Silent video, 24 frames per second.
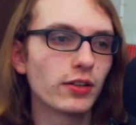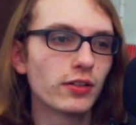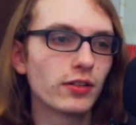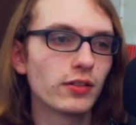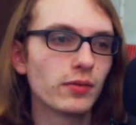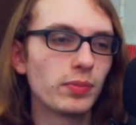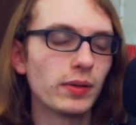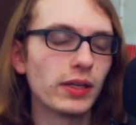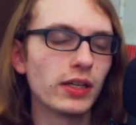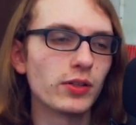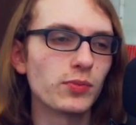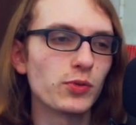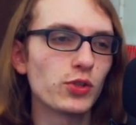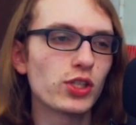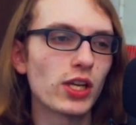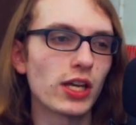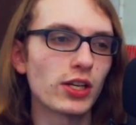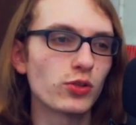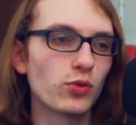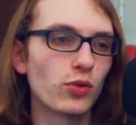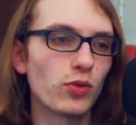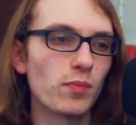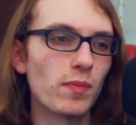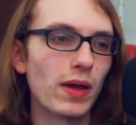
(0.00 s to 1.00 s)
being obsessed
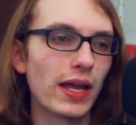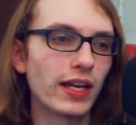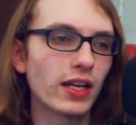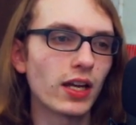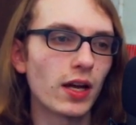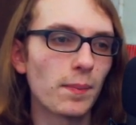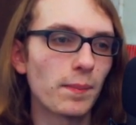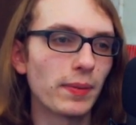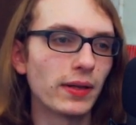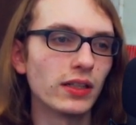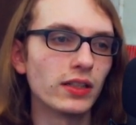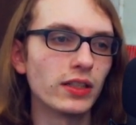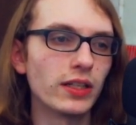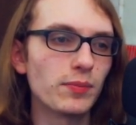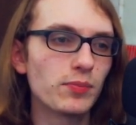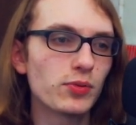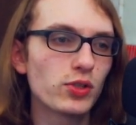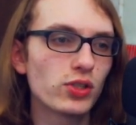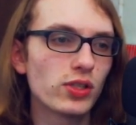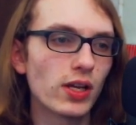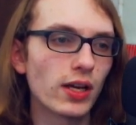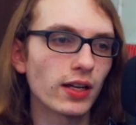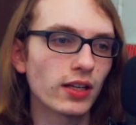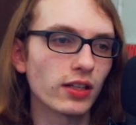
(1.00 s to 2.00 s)
with makeup and
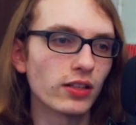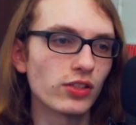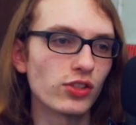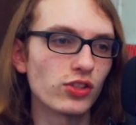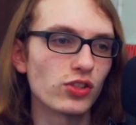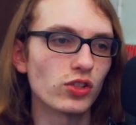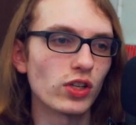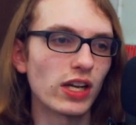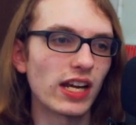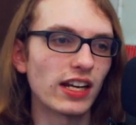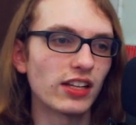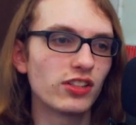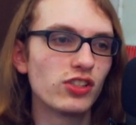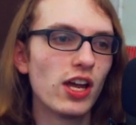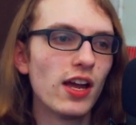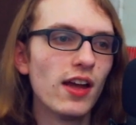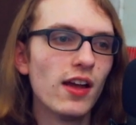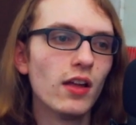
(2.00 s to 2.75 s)
lipstick, and is like,